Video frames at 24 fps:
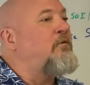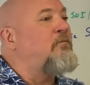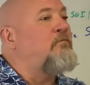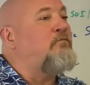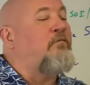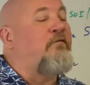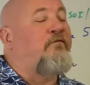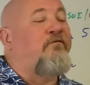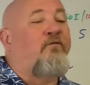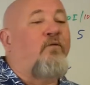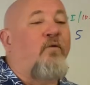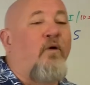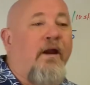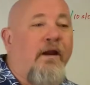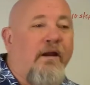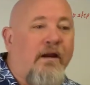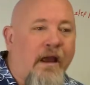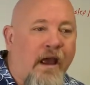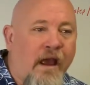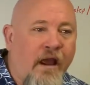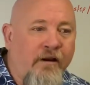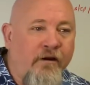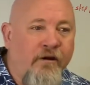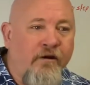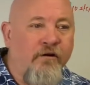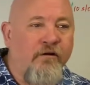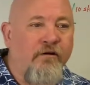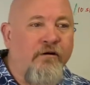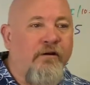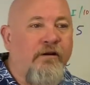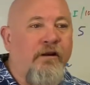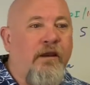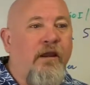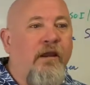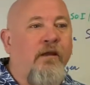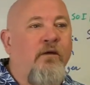Before I got here
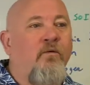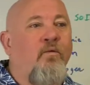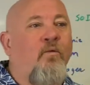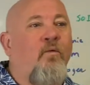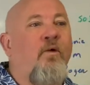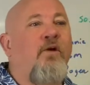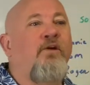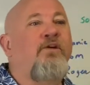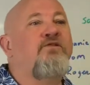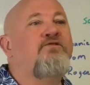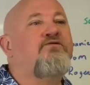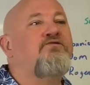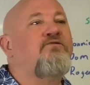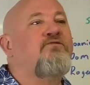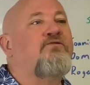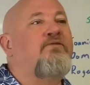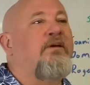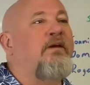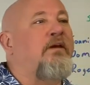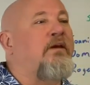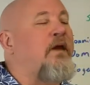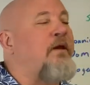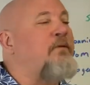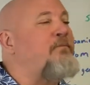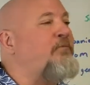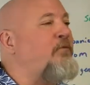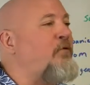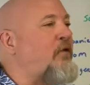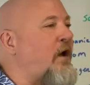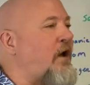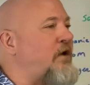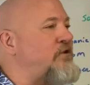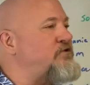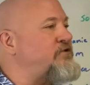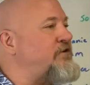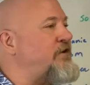today, what did you think a
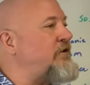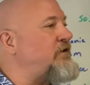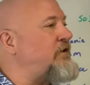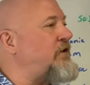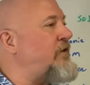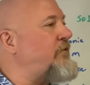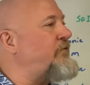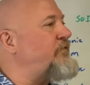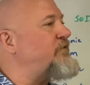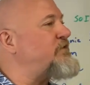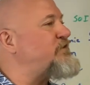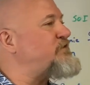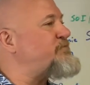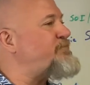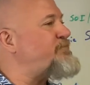project of this